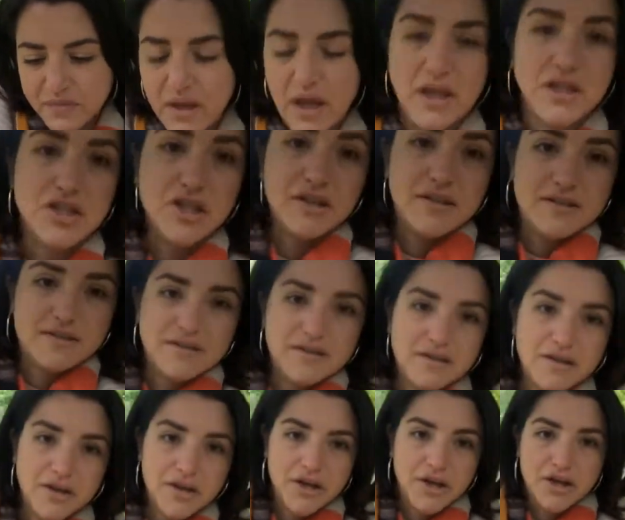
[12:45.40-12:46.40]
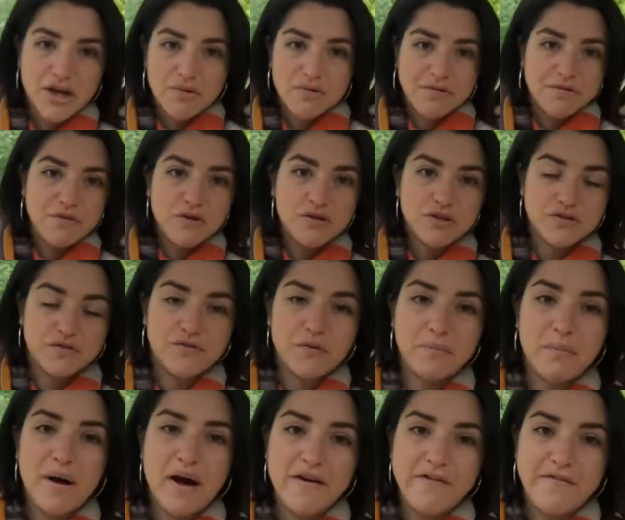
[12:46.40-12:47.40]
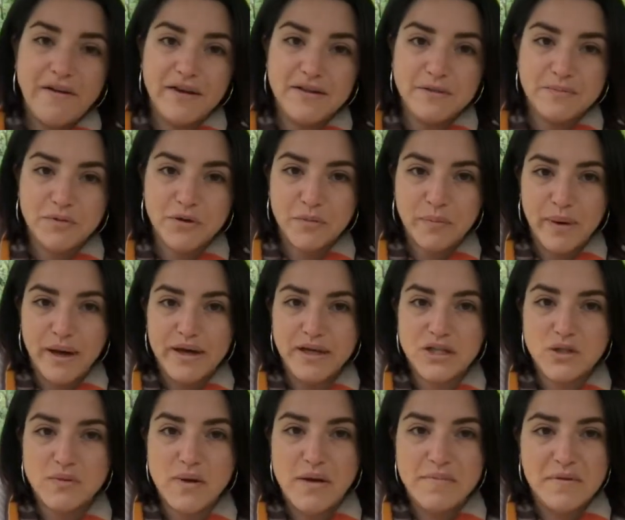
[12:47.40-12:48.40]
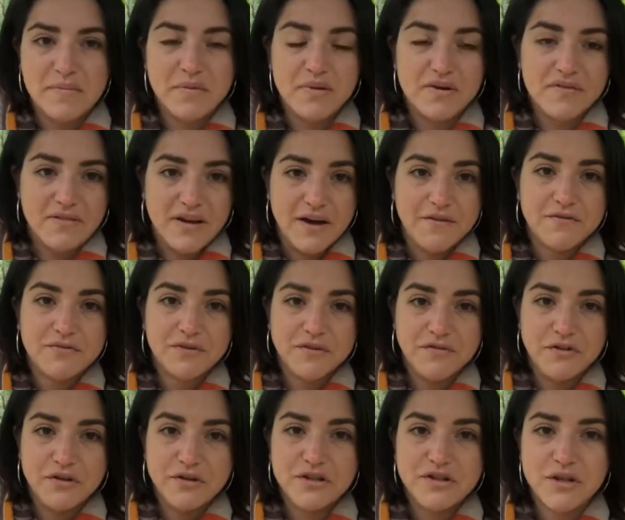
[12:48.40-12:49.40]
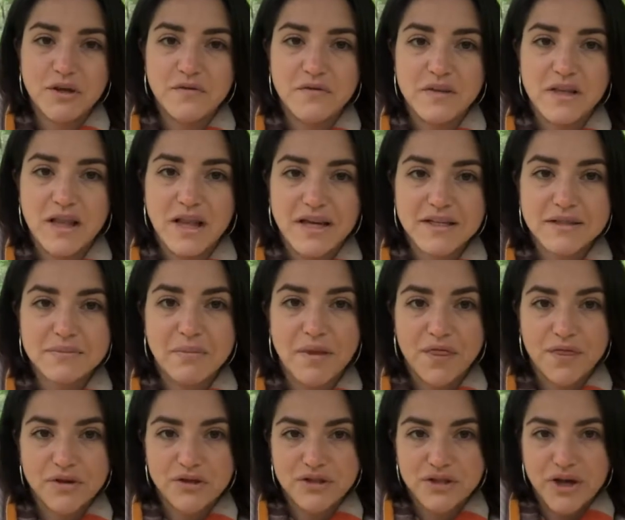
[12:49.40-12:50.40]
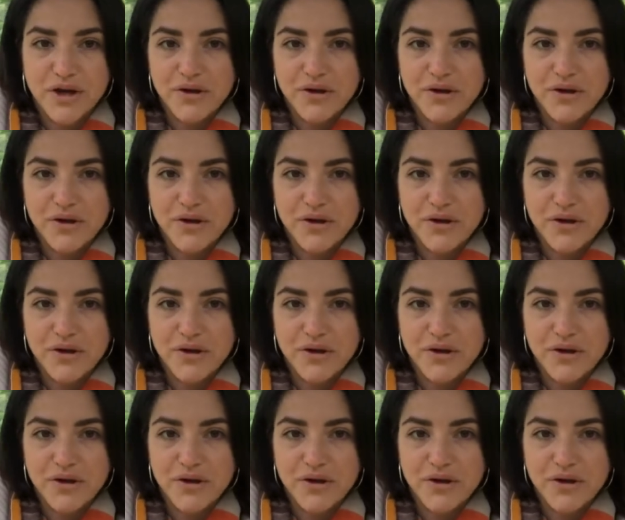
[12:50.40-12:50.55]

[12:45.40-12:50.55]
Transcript: just reviews from my Facebook page, where people have left reviews over the last month or so.